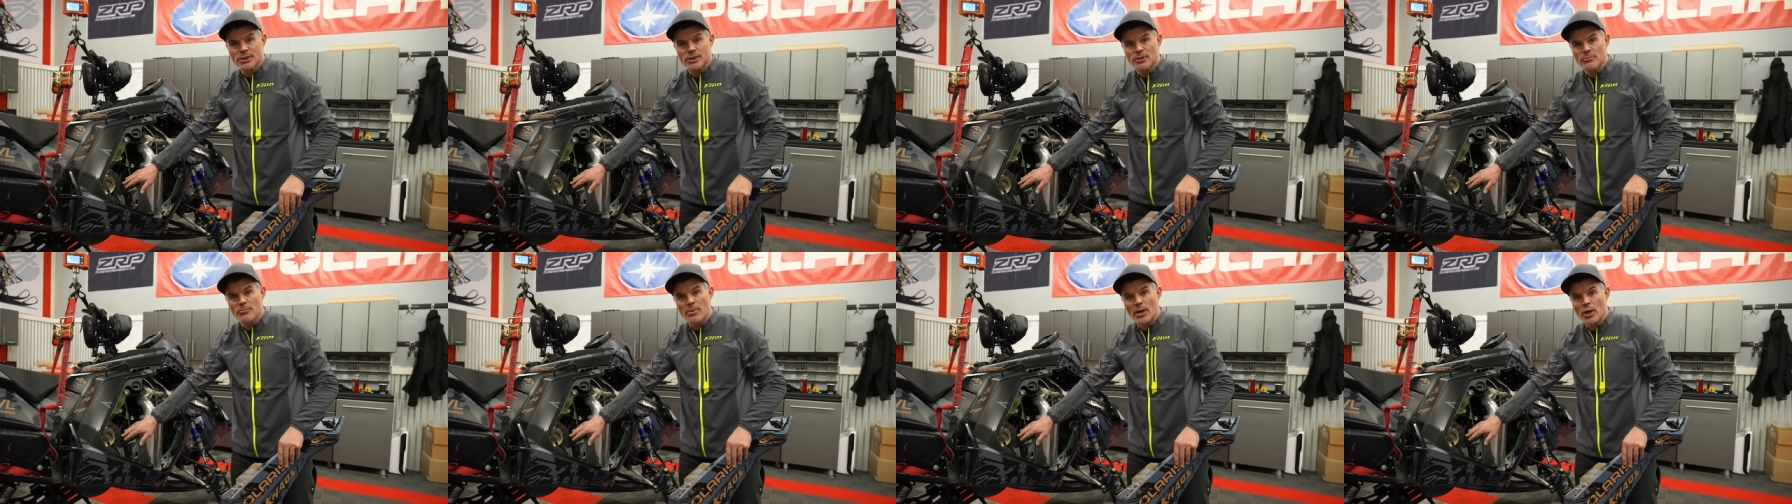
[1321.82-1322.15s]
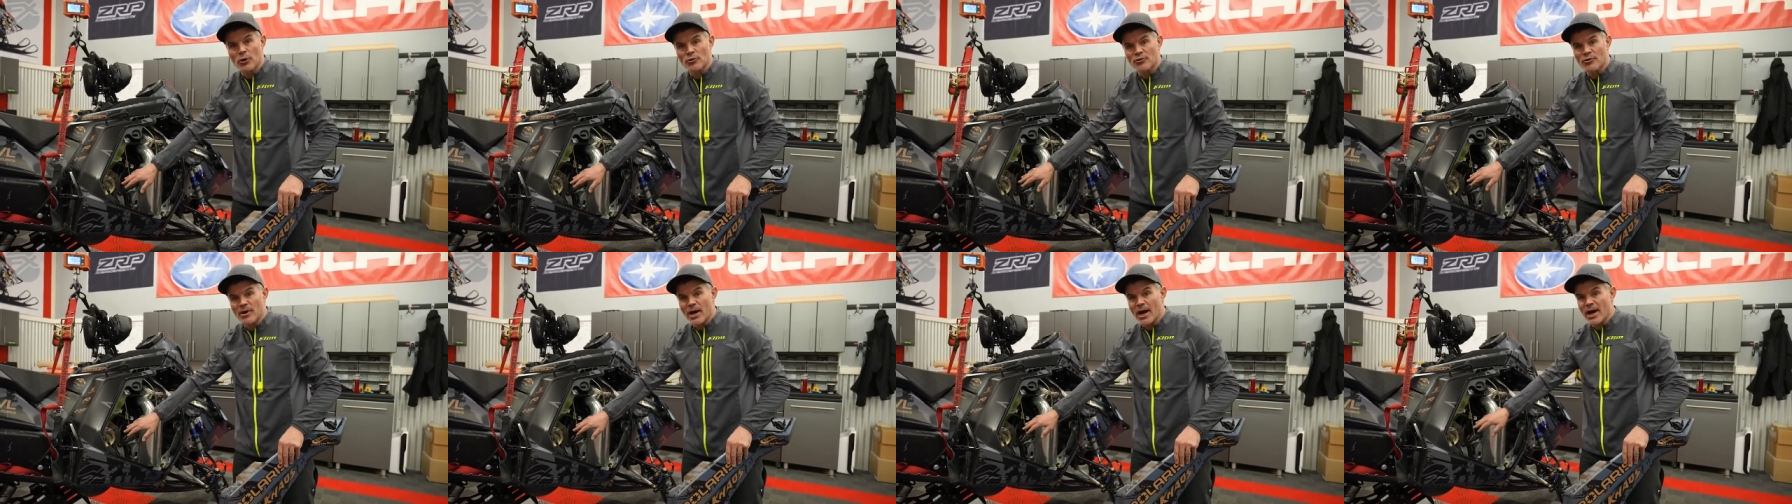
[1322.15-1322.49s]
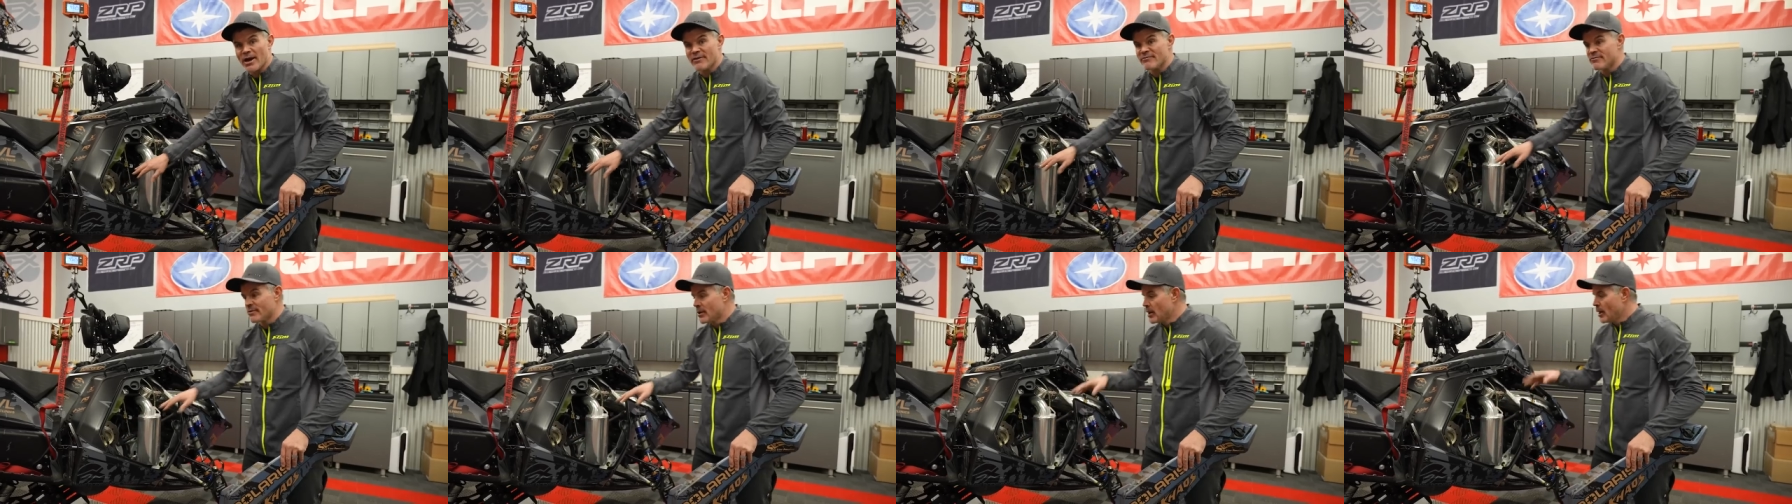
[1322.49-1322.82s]
to the belt
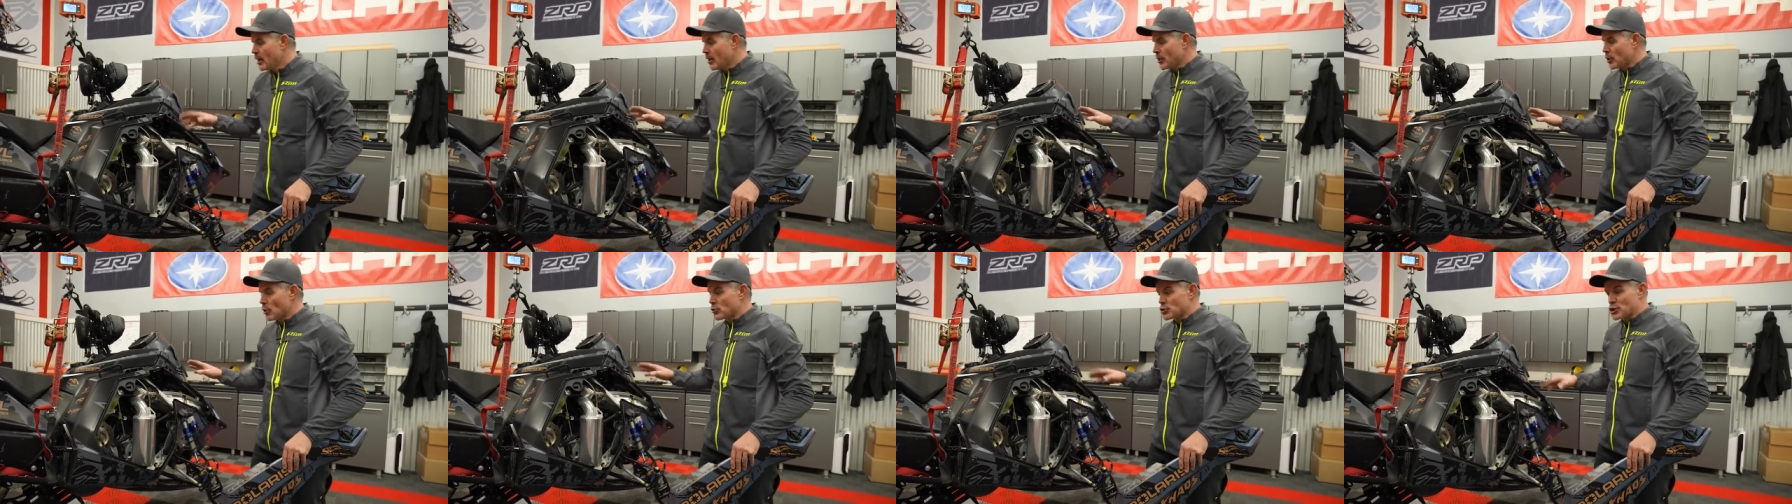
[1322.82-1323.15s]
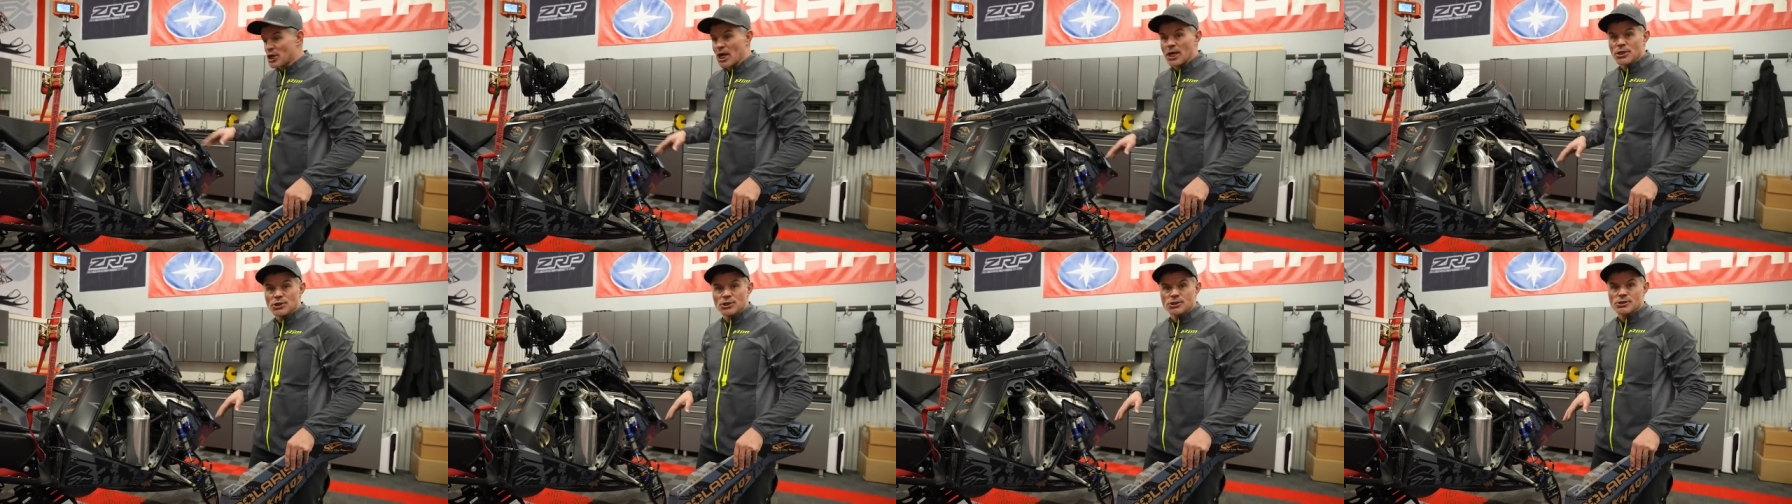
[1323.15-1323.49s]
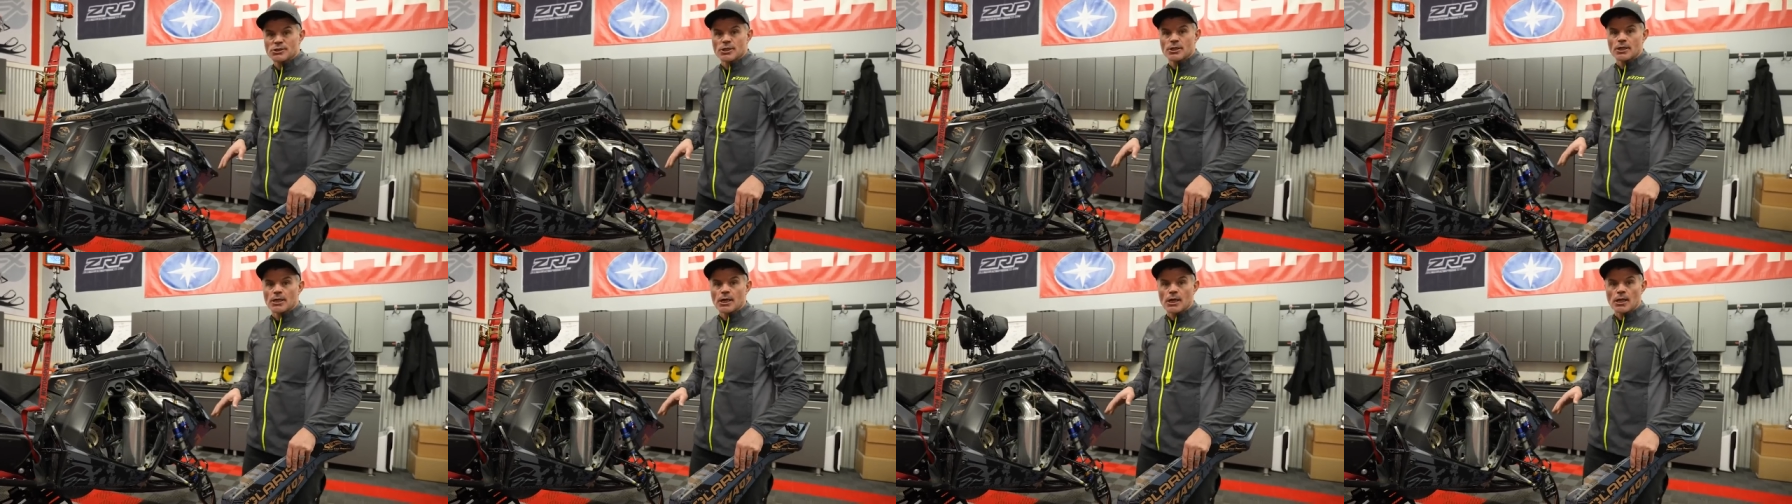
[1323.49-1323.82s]
drive, no changes
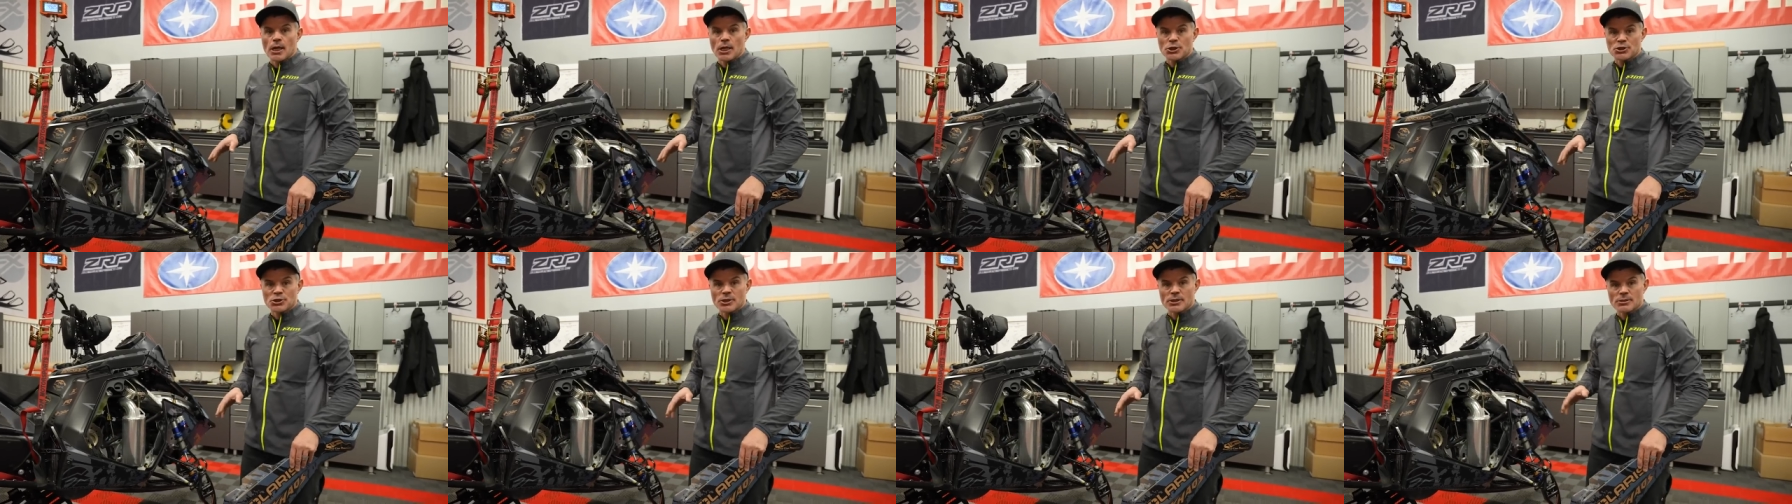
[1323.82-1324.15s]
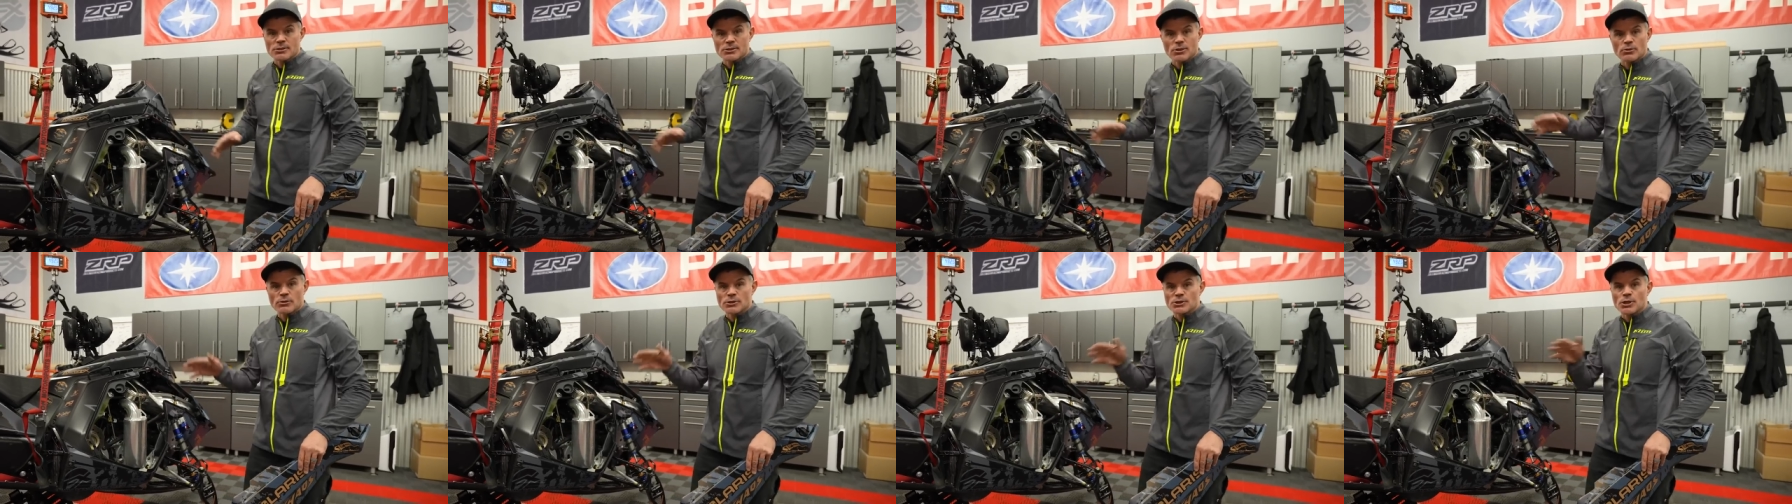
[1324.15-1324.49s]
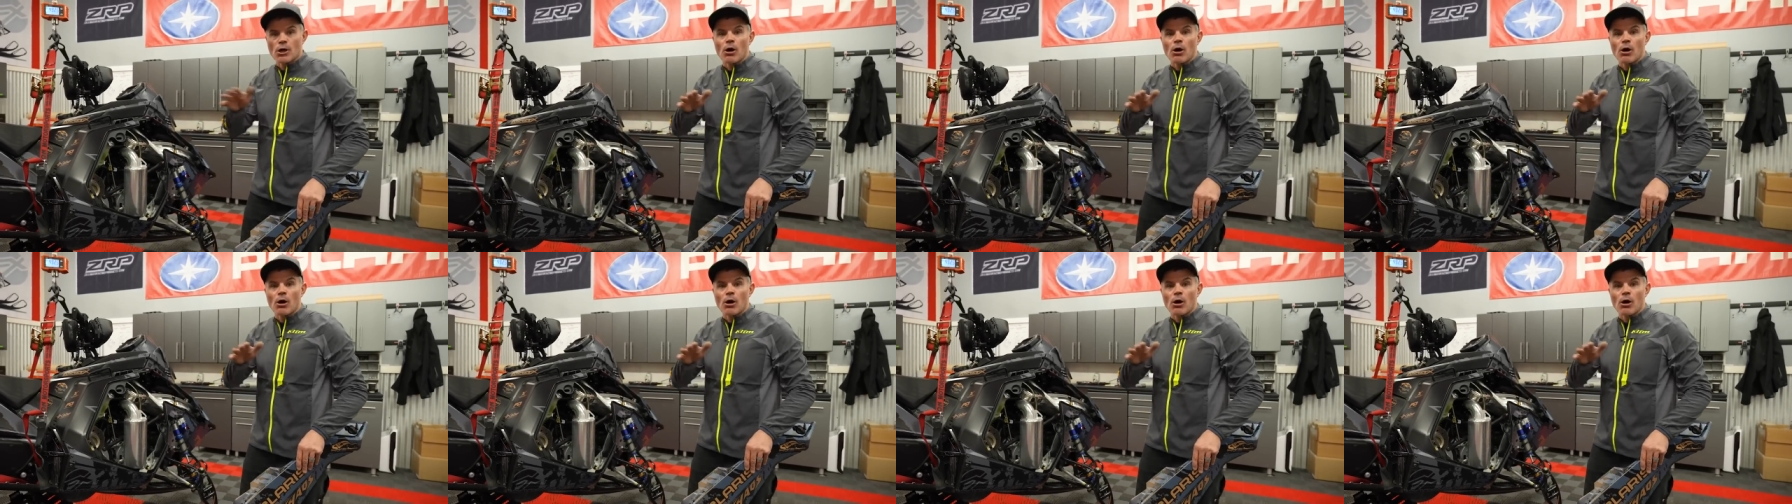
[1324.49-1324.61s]
to the clutching. So it's